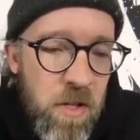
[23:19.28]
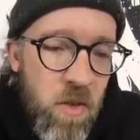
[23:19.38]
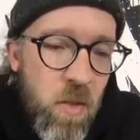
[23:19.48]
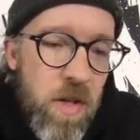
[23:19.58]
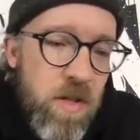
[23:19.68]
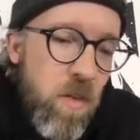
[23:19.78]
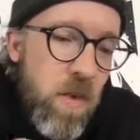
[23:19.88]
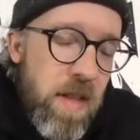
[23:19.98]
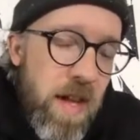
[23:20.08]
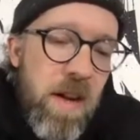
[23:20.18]
You
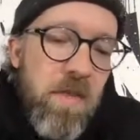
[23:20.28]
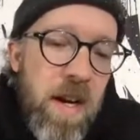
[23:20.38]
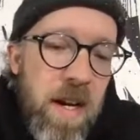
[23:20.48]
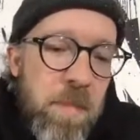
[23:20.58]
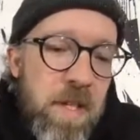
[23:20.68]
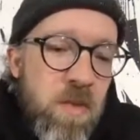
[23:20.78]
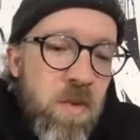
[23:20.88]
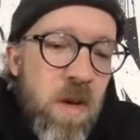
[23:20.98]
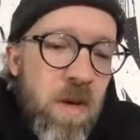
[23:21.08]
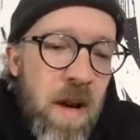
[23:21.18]
were there, right? I mean, you
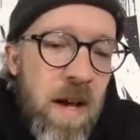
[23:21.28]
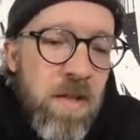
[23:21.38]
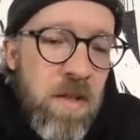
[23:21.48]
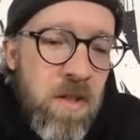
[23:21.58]
were around the